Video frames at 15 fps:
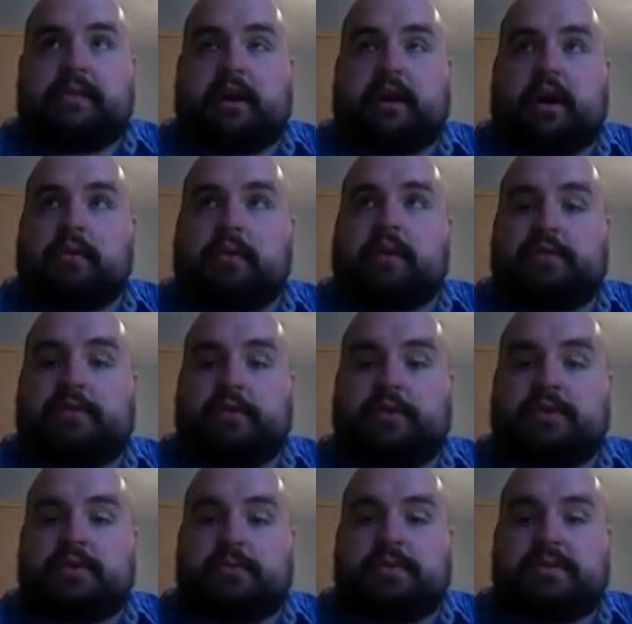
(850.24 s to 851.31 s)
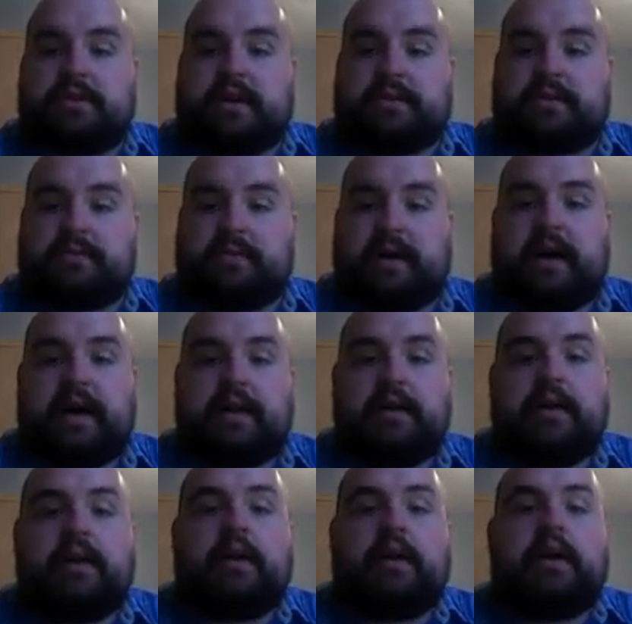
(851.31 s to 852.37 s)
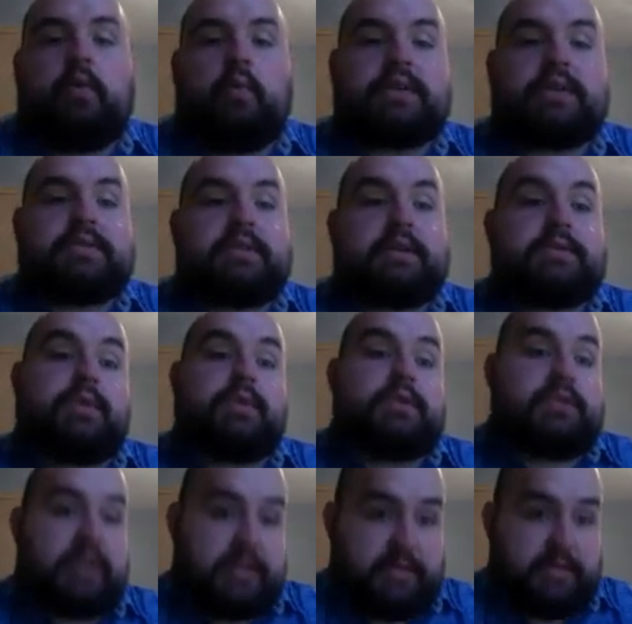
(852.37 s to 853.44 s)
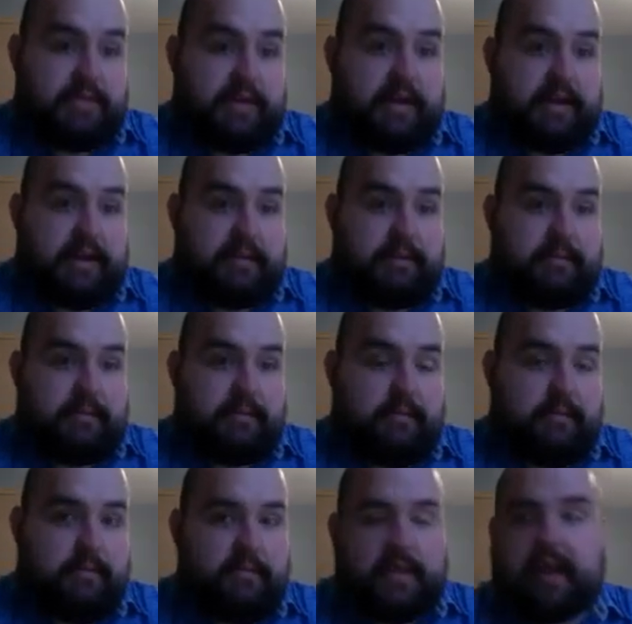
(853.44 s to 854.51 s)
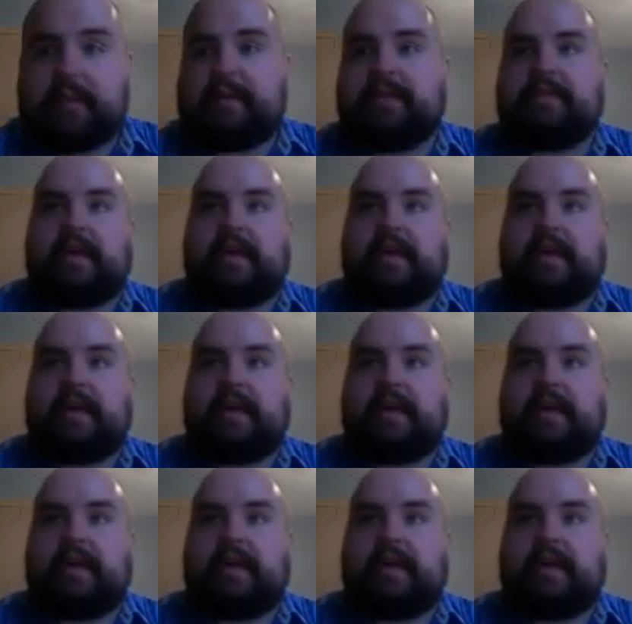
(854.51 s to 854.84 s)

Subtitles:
that our revolution was justified. Was this one justified? Think about